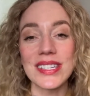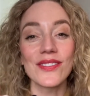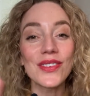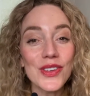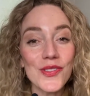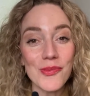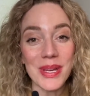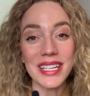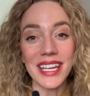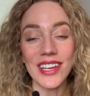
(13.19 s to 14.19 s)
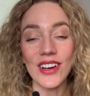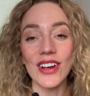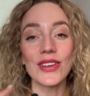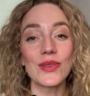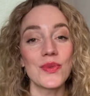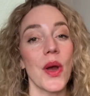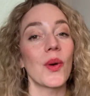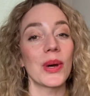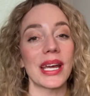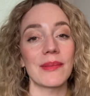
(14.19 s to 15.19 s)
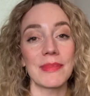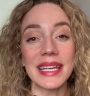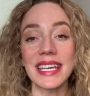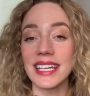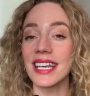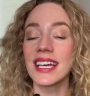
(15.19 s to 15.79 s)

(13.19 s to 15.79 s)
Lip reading: If you've been here, you know what I mean.